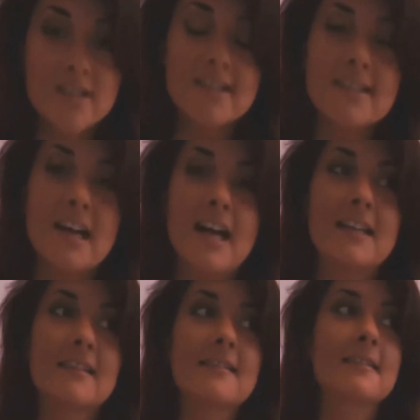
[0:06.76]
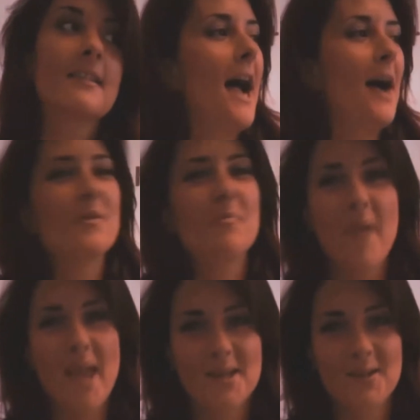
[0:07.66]
entitled How to
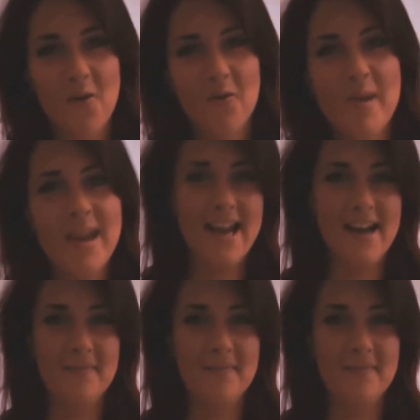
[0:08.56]
Piss Off Pia.